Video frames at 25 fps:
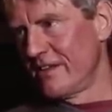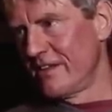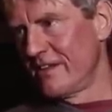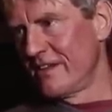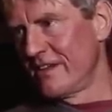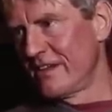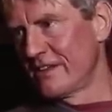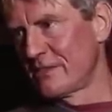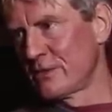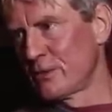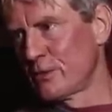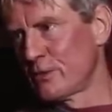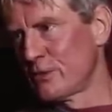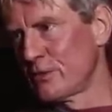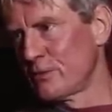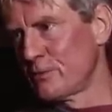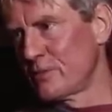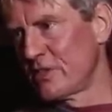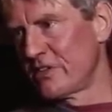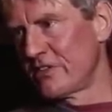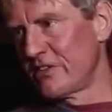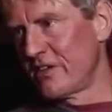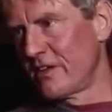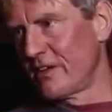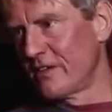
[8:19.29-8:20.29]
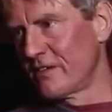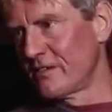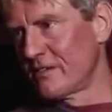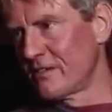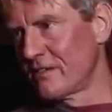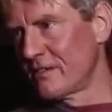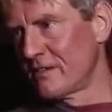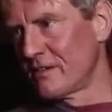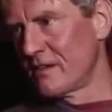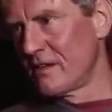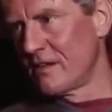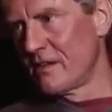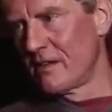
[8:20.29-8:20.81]
And I told him the
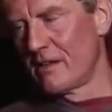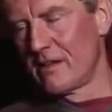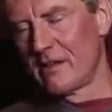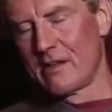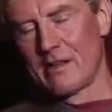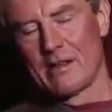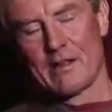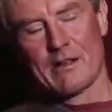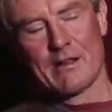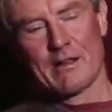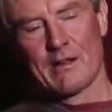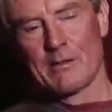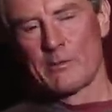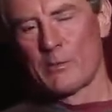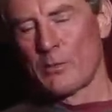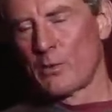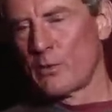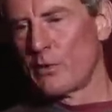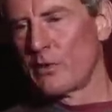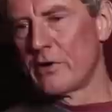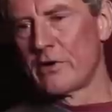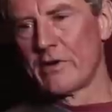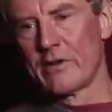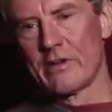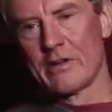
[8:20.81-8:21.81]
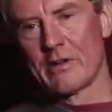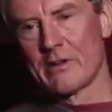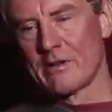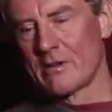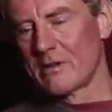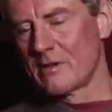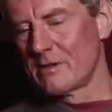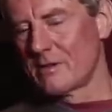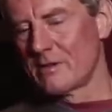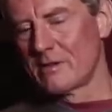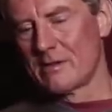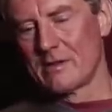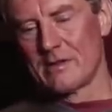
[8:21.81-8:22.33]
tale, and boy, you
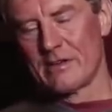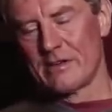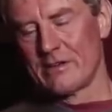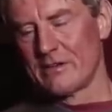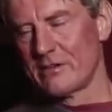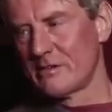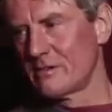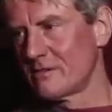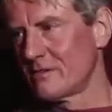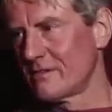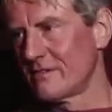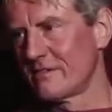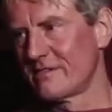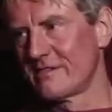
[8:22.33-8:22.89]
know,